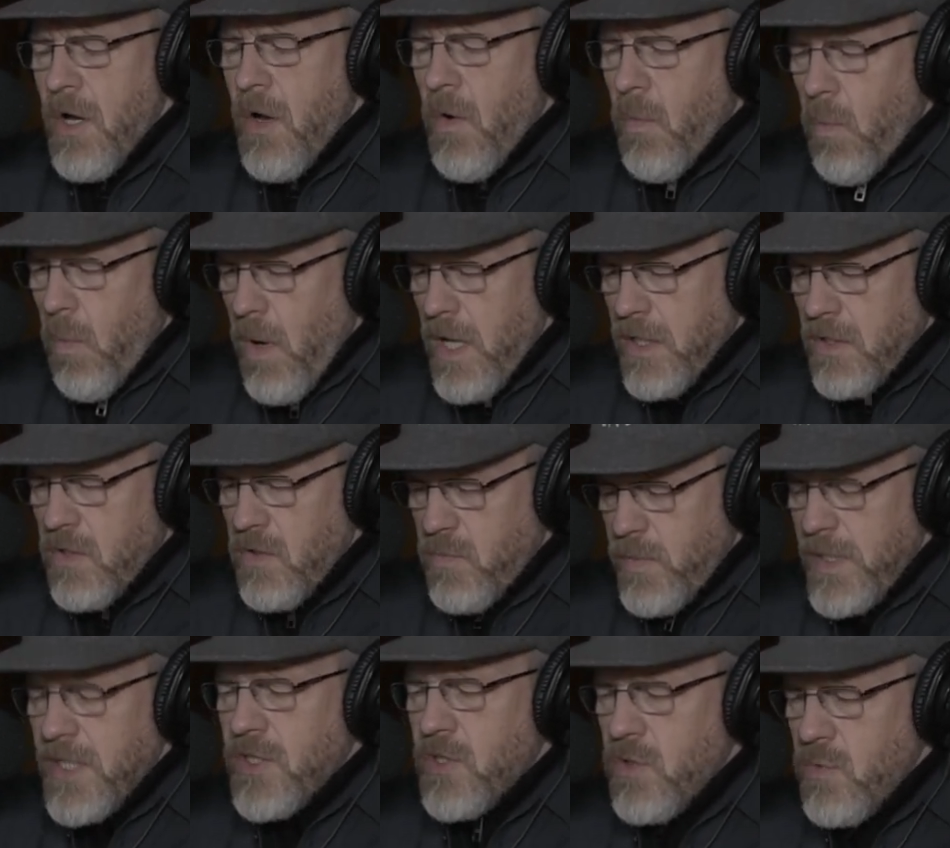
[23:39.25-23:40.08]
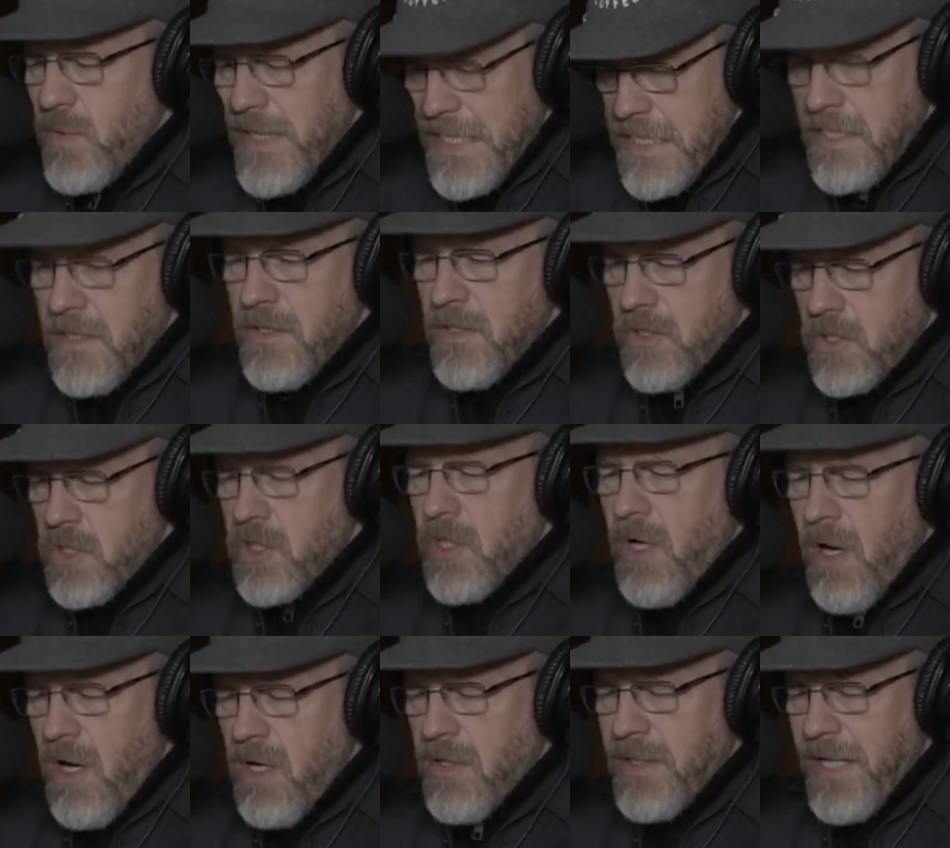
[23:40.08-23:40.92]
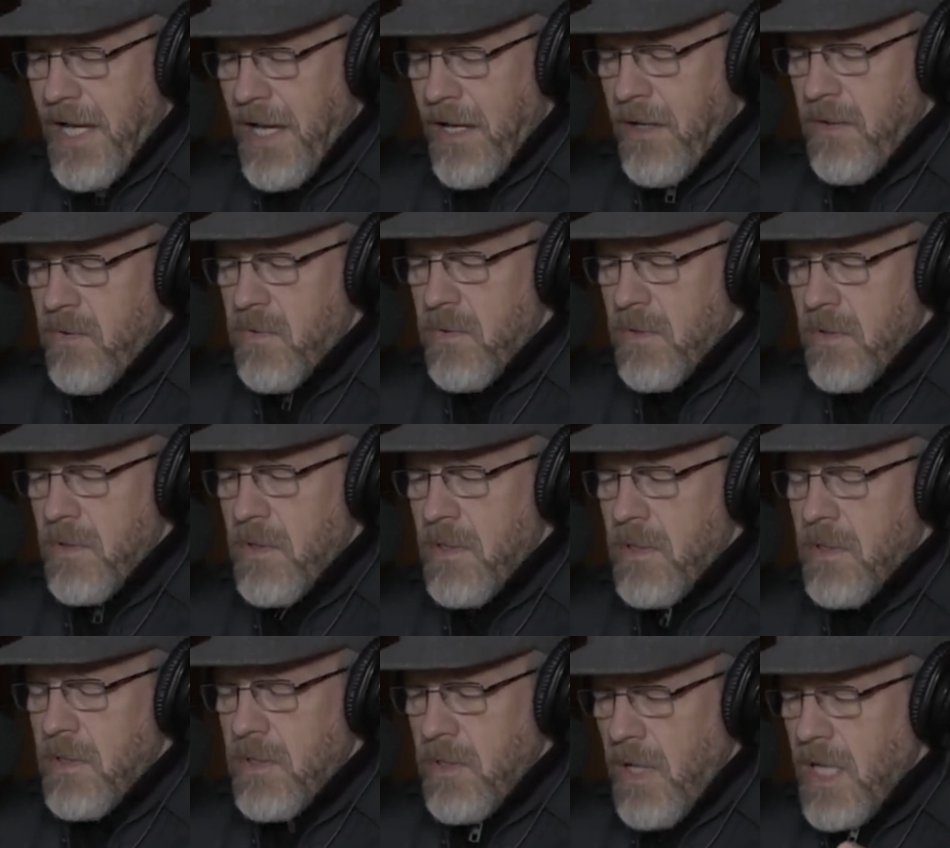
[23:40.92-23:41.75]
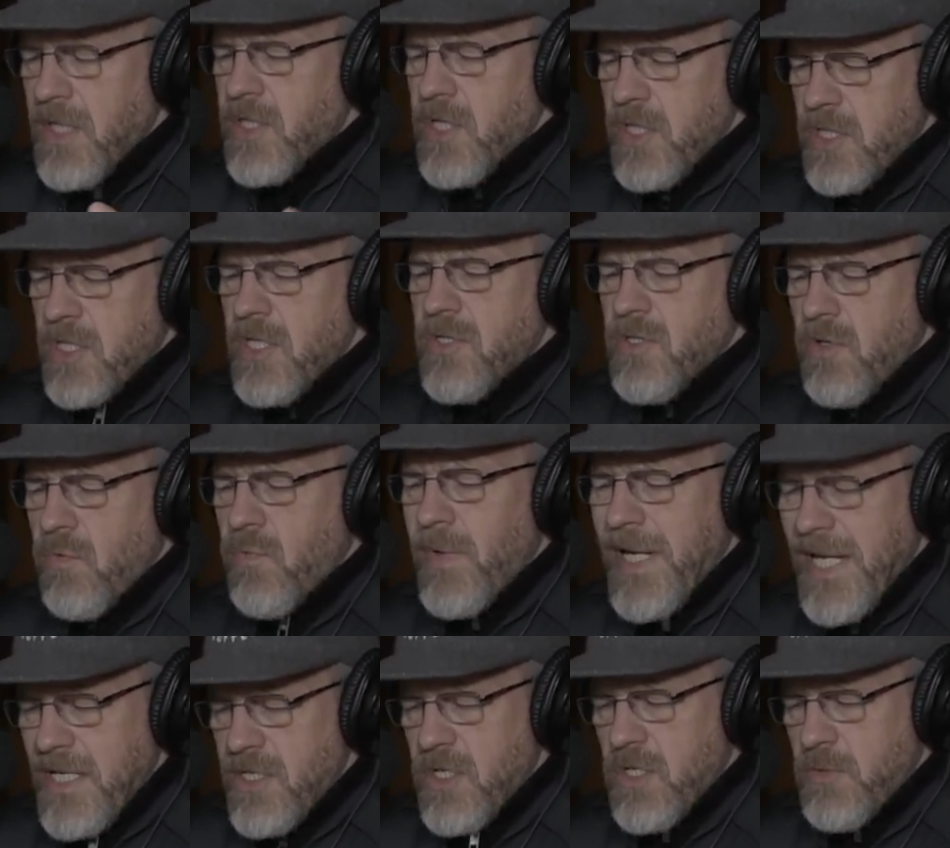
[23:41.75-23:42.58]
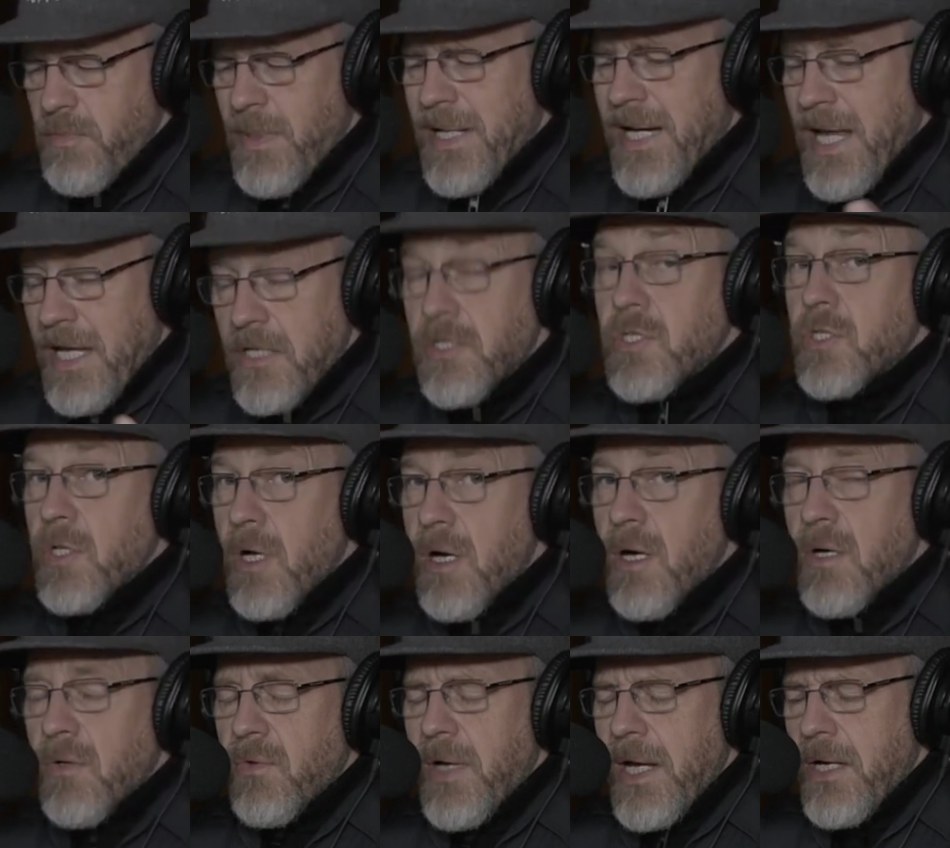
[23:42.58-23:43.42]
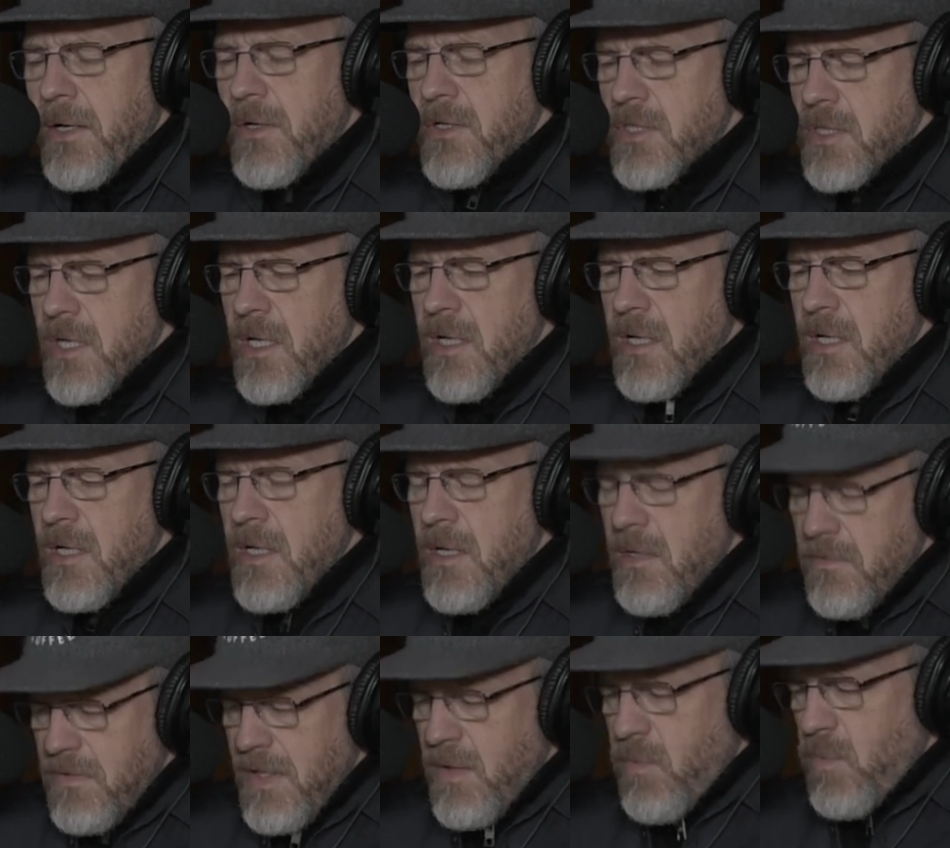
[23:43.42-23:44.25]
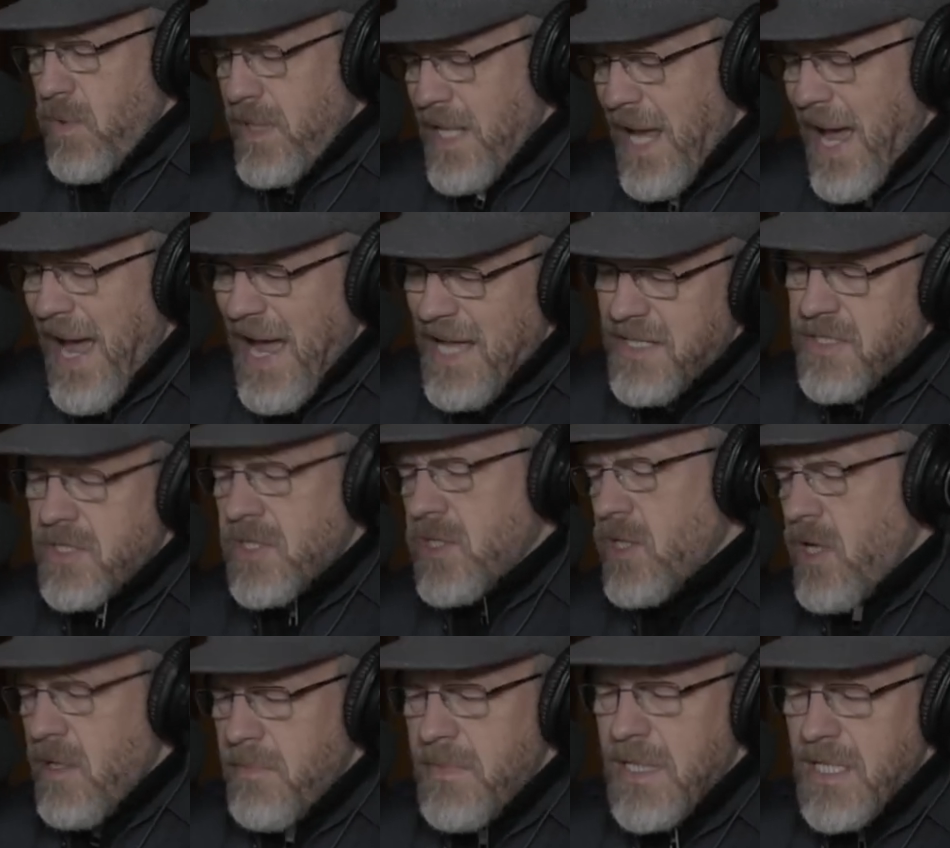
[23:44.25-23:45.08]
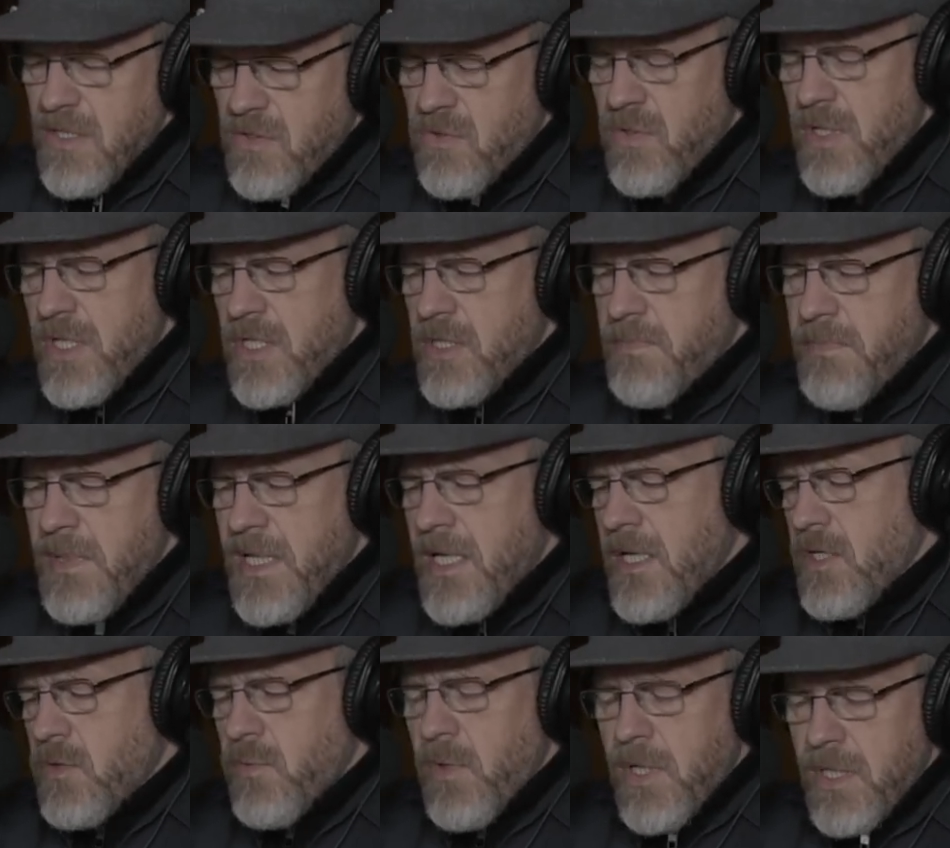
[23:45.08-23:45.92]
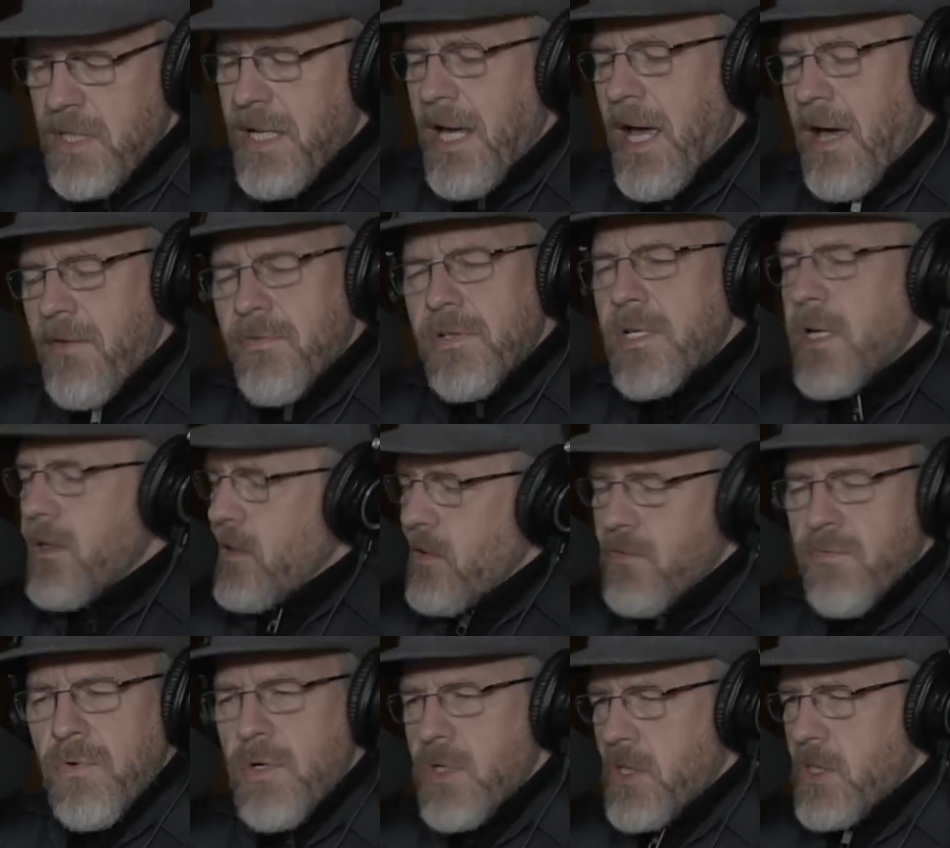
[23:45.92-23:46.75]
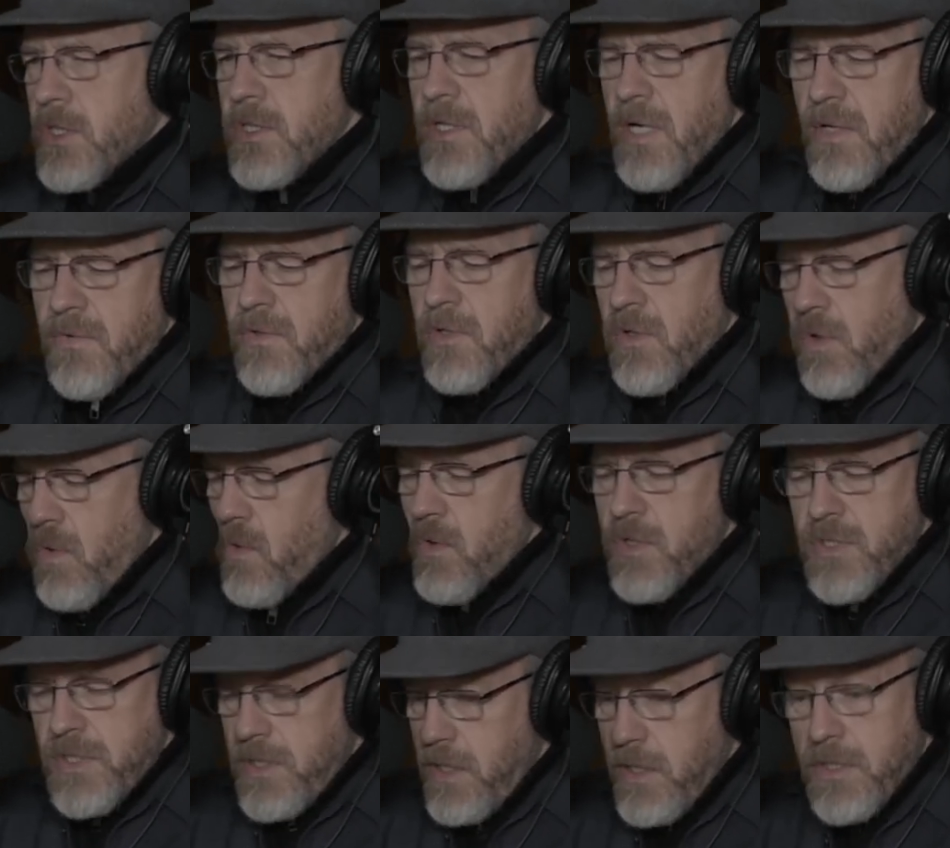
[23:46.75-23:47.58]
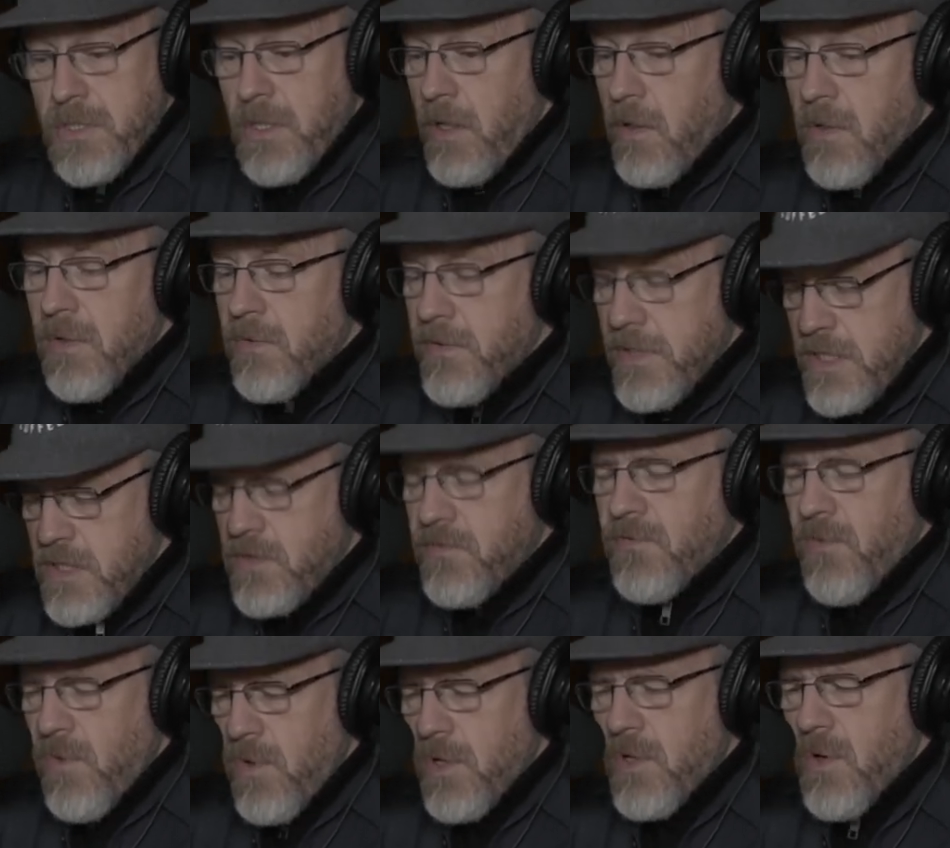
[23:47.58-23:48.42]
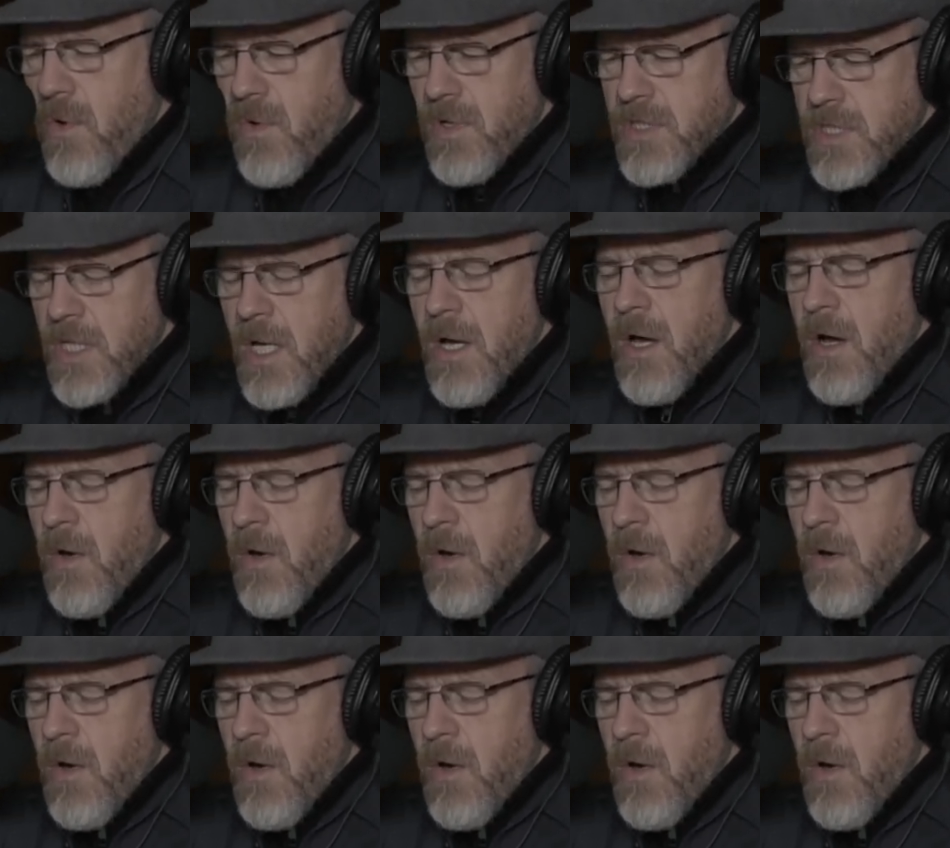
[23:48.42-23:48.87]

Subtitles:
What could we do in the song now, not just as arrangers, but as songwriters, that would add some interest? Because we're going to have another verse and another chorus, and it's all these 4 chords.